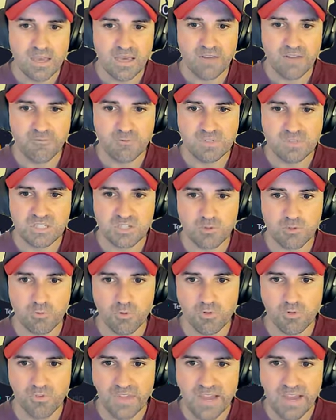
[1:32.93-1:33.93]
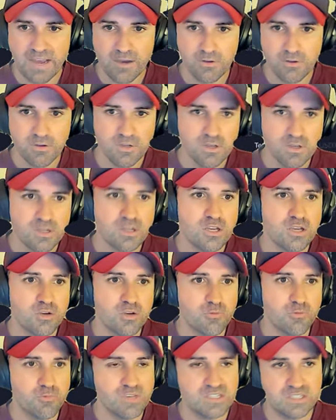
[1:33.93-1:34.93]
And if we scroll down,
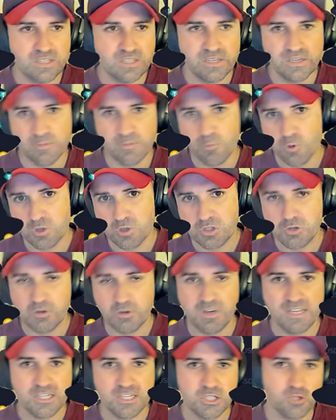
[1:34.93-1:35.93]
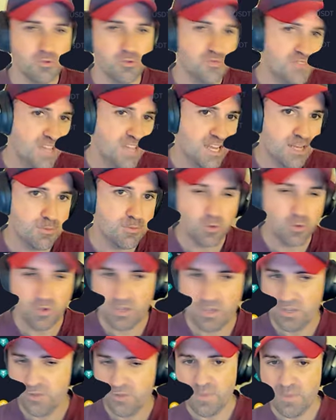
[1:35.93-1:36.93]
we see a more traditional table
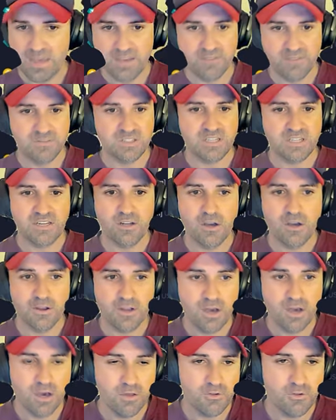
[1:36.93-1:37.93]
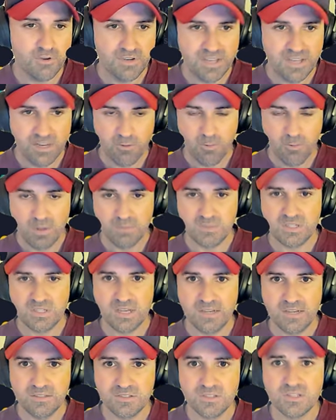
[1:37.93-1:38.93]
that you may have seen on other data
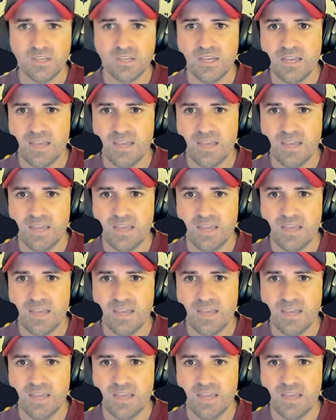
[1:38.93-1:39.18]
websites.